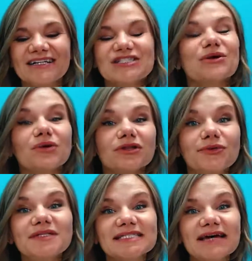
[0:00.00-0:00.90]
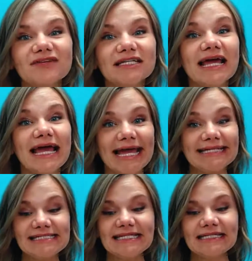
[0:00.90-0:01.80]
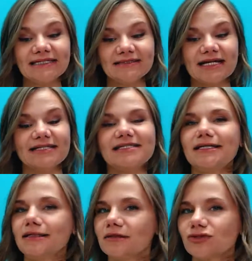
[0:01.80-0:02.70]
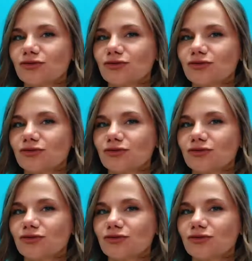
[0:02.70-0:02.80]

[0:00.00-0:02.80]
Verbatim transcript: So Luke 7 18, 19,